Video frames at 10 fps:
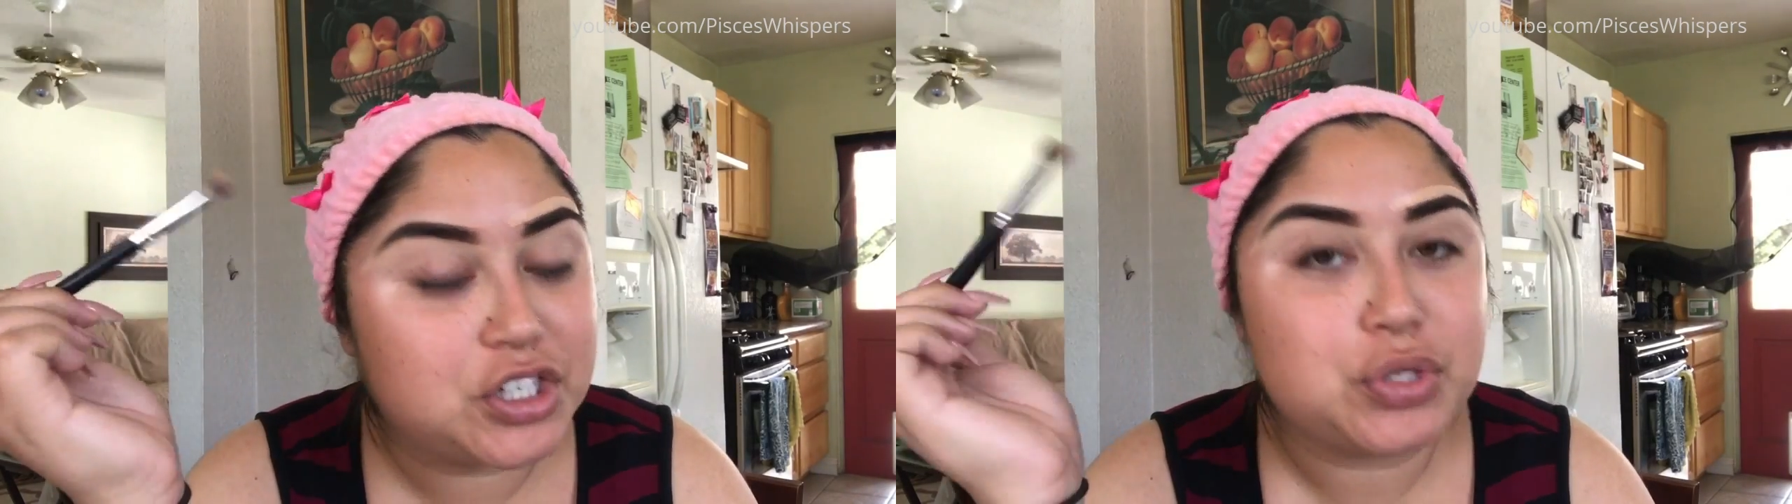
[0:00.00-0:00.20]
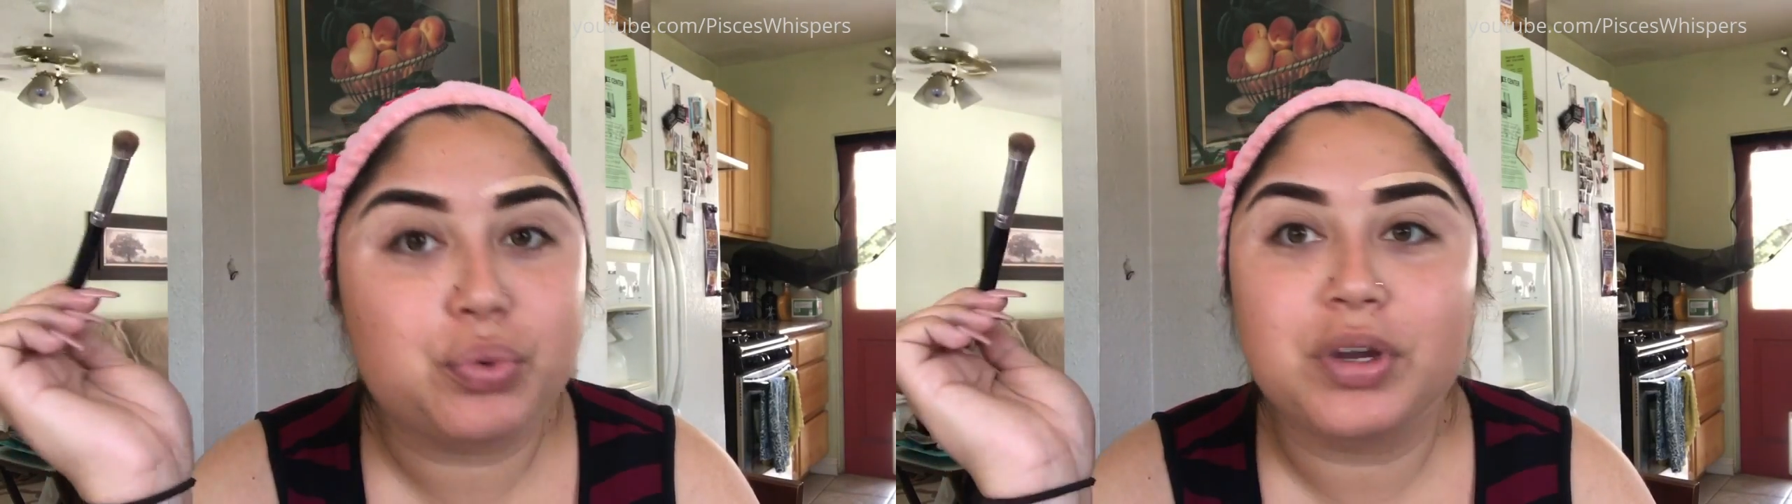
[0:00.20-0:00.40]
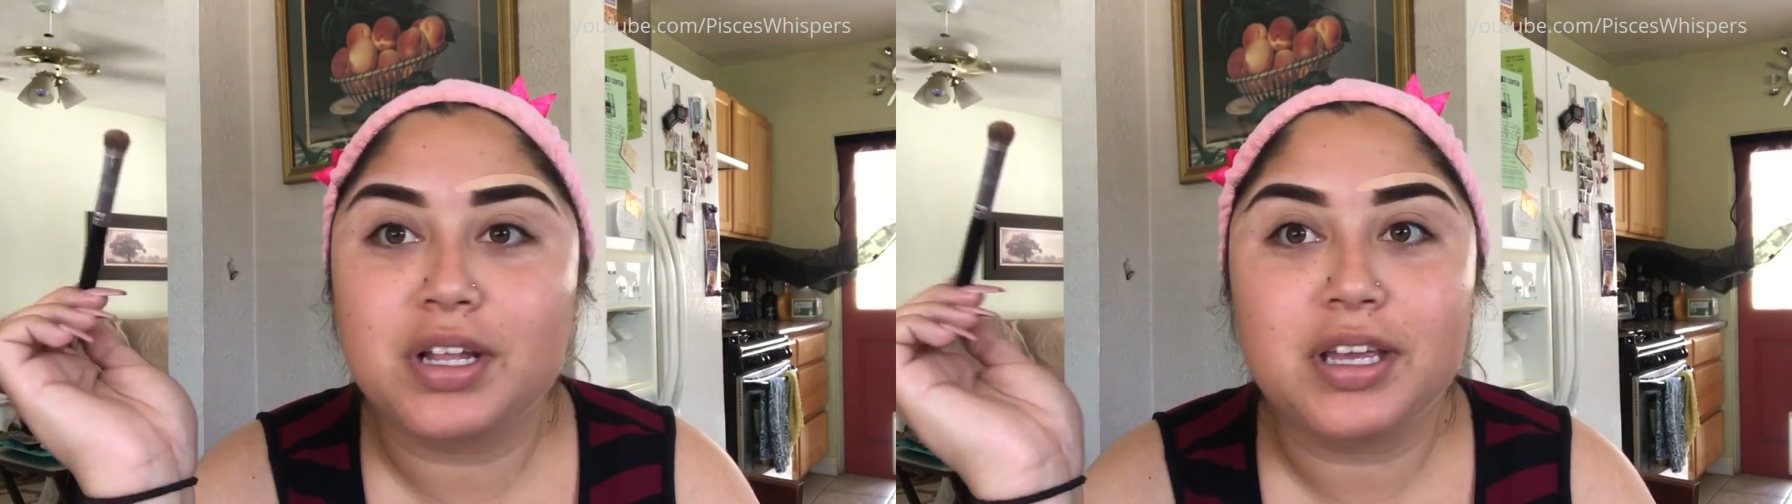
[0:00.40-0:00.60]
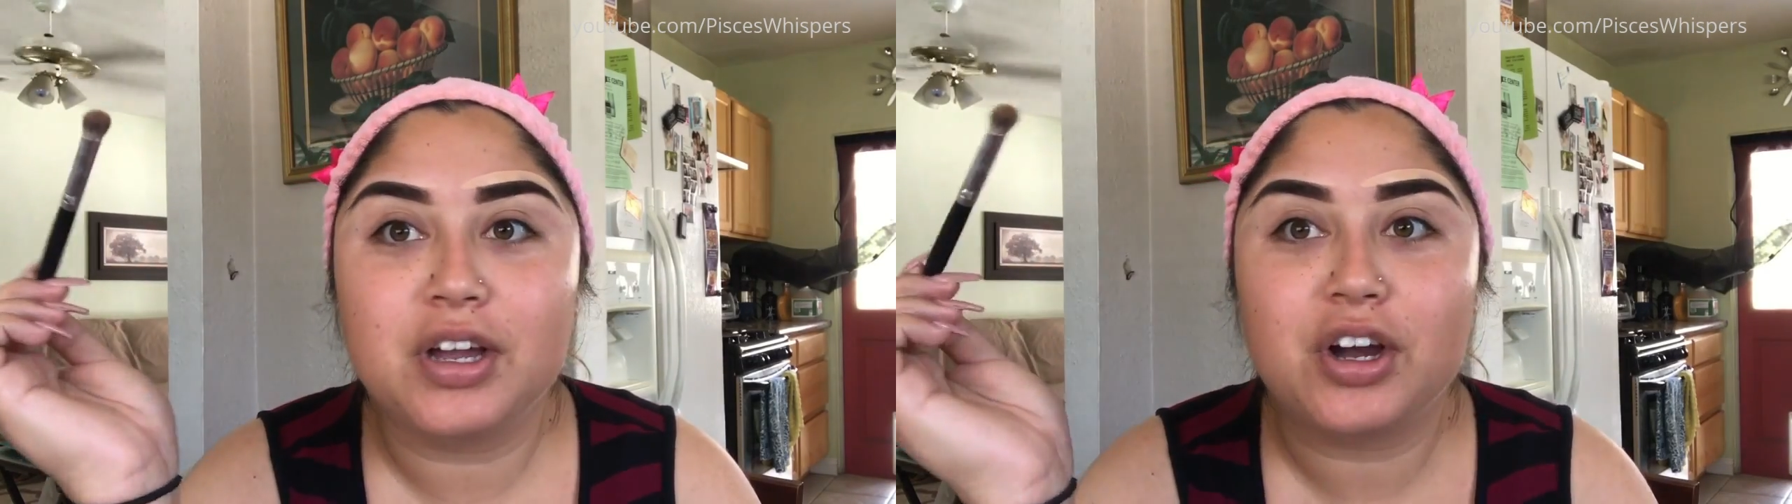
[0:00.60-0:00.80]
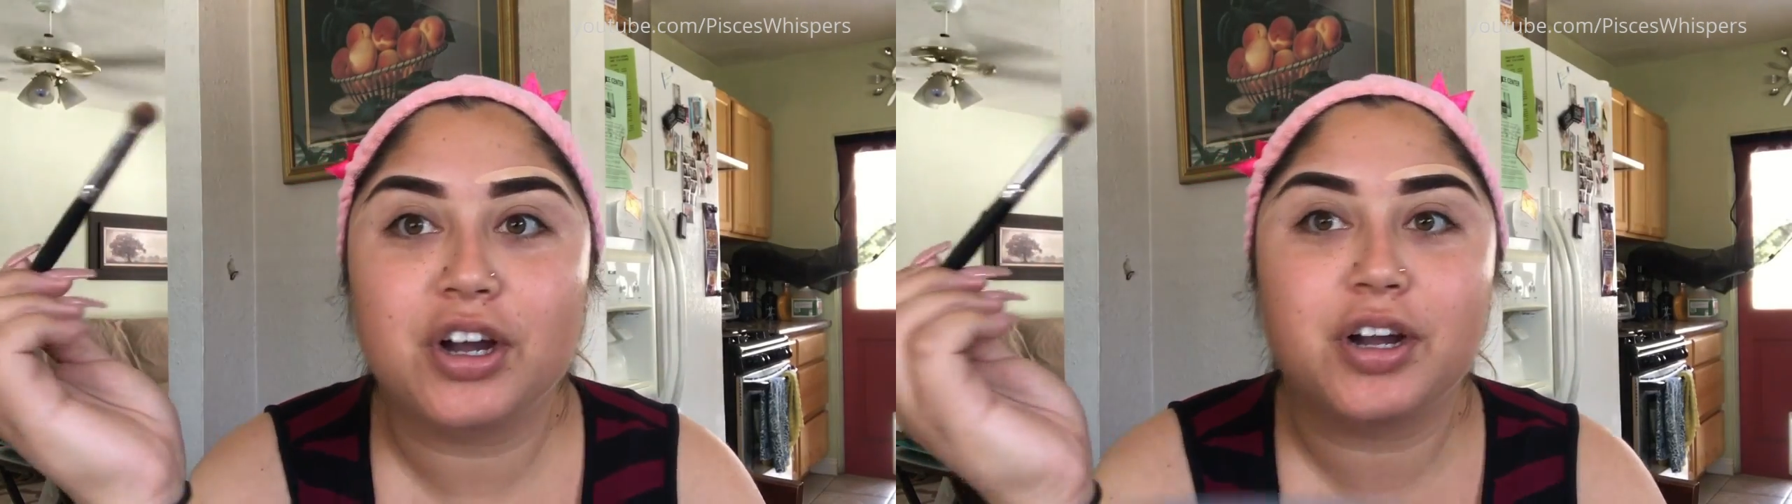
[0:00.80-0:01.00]
I
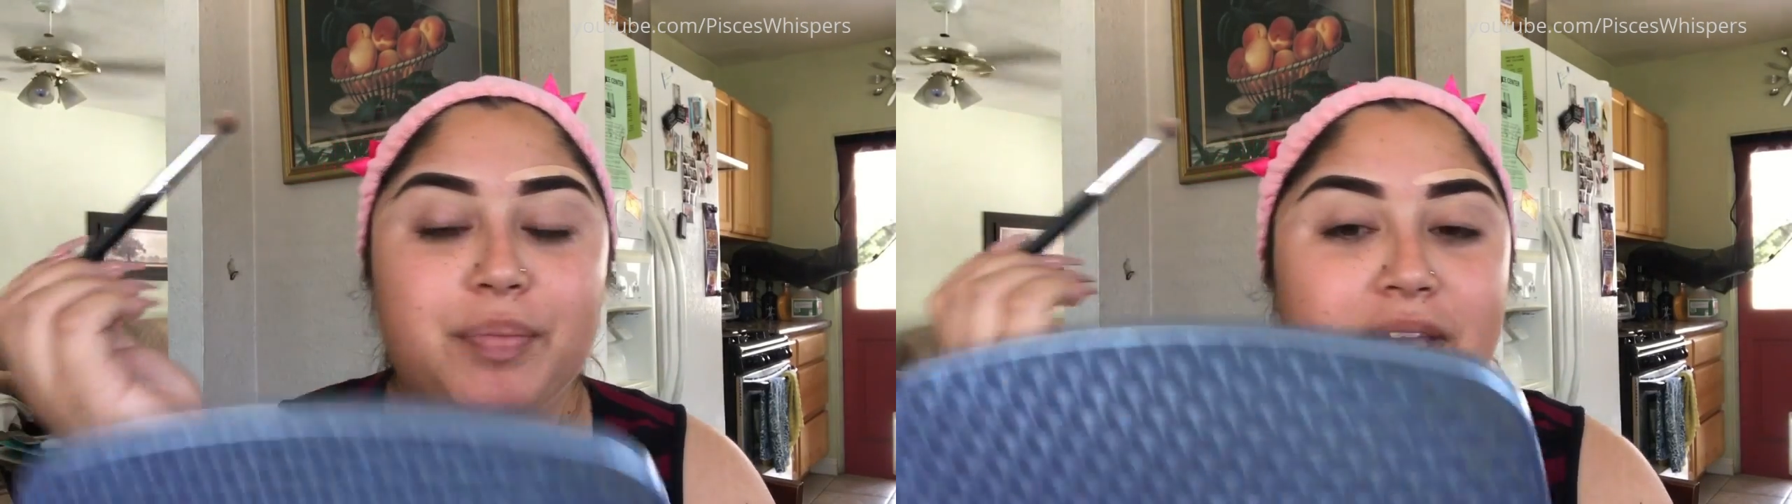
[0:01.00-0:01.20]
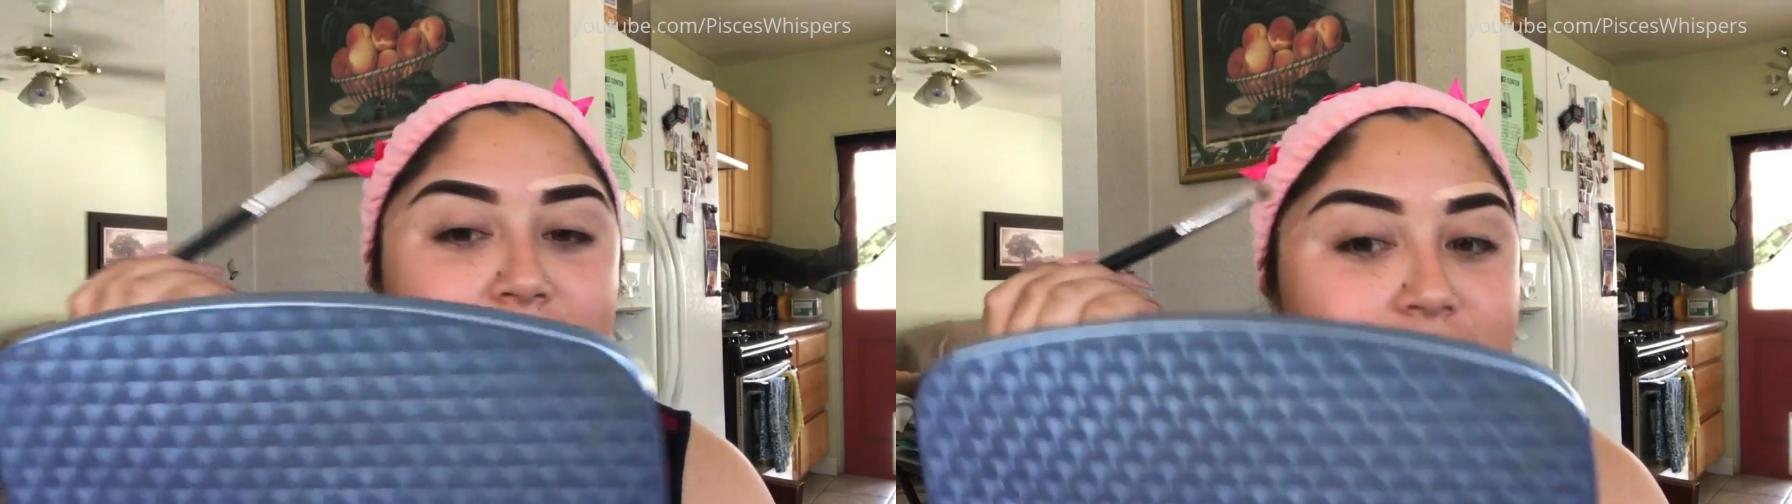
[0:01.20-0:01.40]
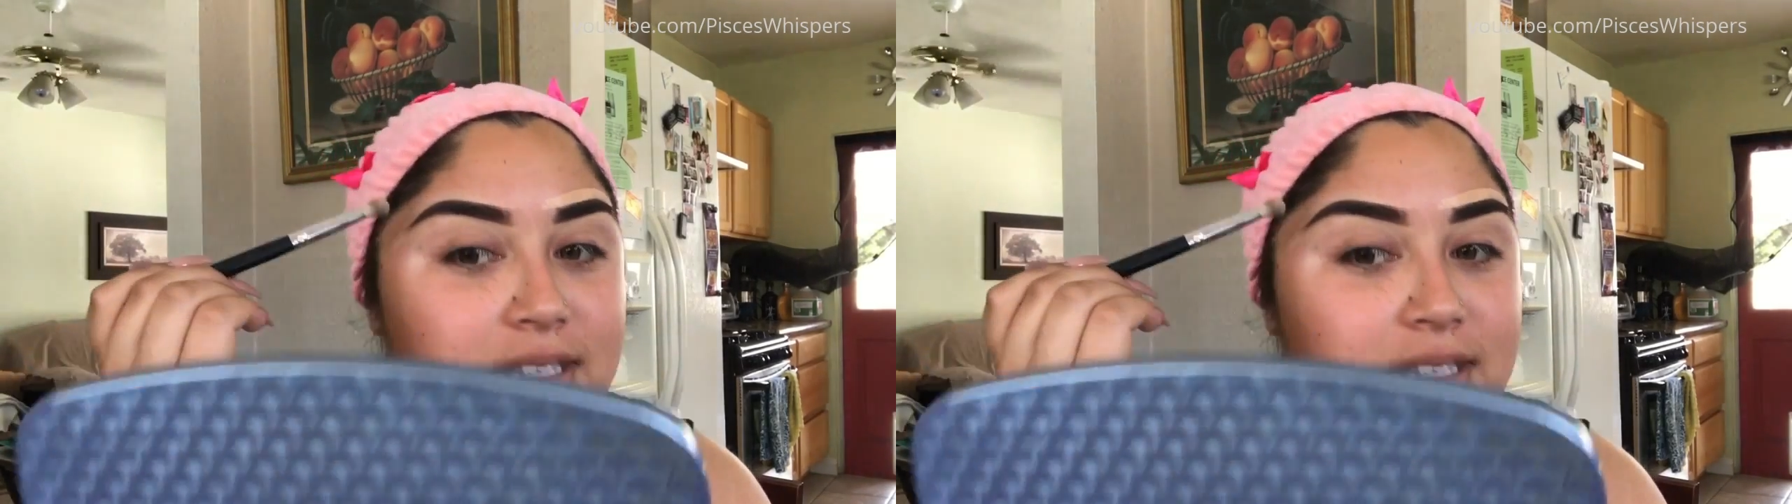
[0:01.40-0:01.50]
blend it